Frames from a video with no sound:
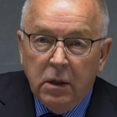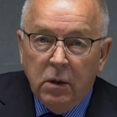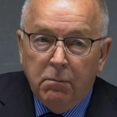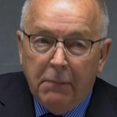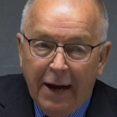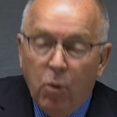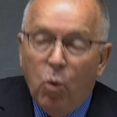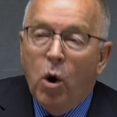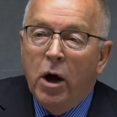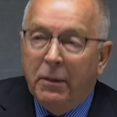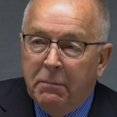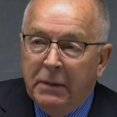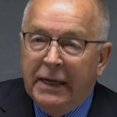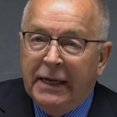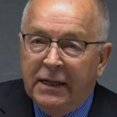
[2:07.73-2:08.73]
by what
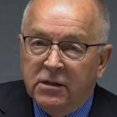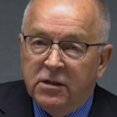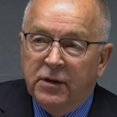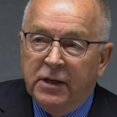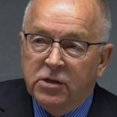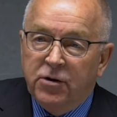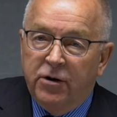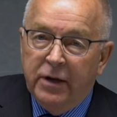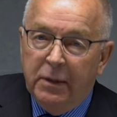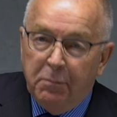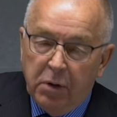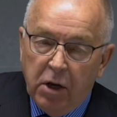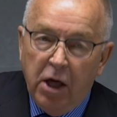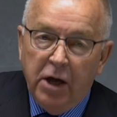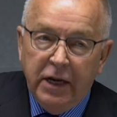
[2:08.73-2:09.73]
means, and they started
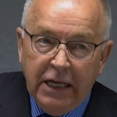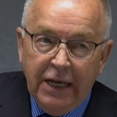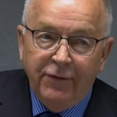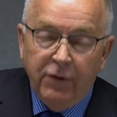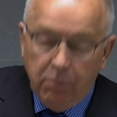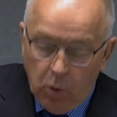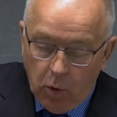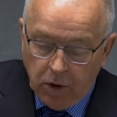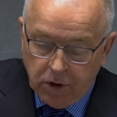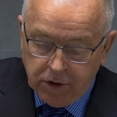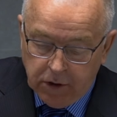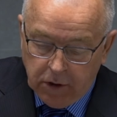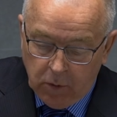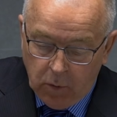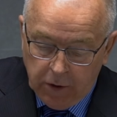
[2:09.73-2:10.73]
plotting even more
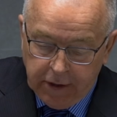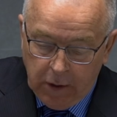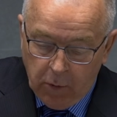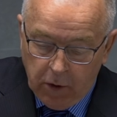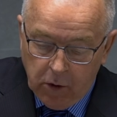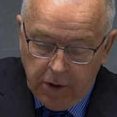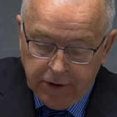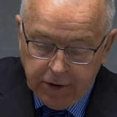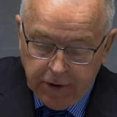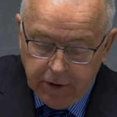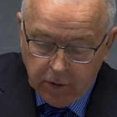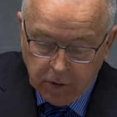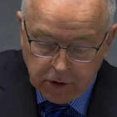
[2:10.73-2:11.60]
so what they were going to do.